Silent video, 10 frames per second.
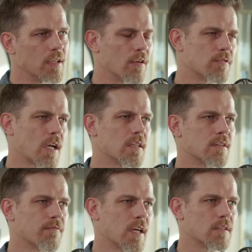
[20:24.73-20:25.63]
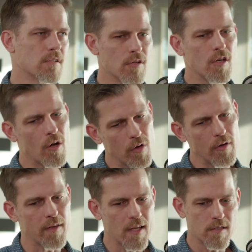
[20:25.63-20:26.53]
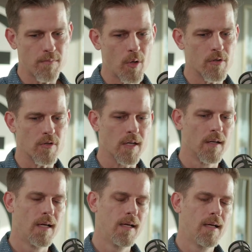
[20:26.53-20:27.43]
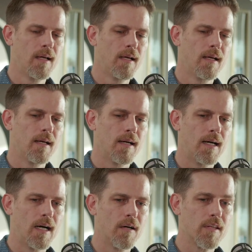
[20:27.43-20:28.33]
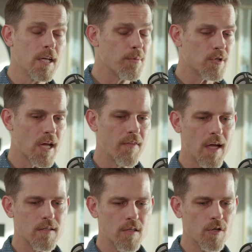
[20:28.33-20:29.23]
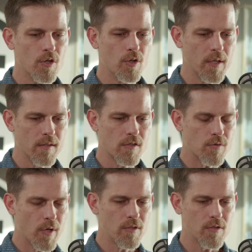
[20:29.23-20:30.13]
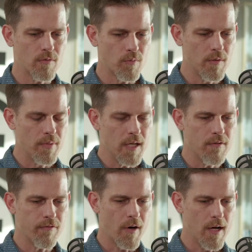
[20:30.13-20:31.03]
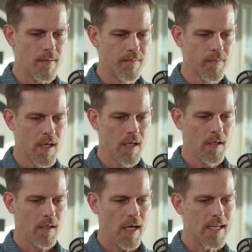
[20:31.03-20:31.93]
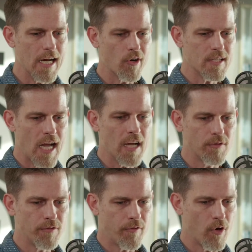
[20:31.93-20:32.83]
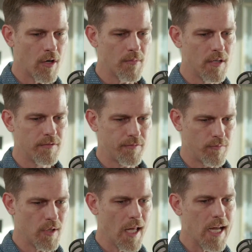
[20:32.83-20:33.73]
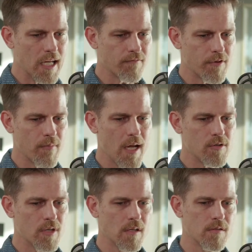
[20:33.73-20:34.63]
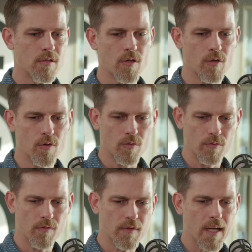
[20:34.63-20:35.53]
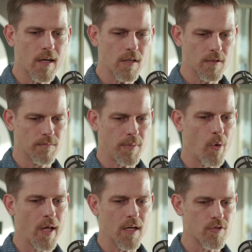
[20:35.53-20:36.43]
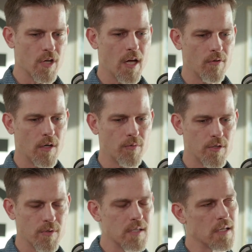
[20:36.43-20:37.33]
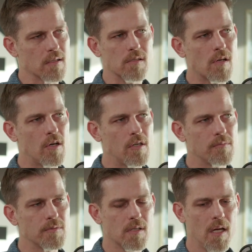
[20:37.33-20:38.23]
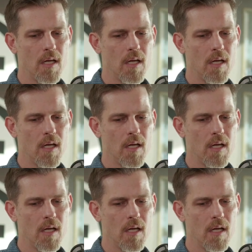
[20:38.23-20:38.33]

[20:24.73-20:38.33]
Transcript: and those kinds of things. And okay, that's poetry. The Hebrews had that too, and the switch would be from a narratival form of relaying information to their poetic genre, which we see in the Psalms,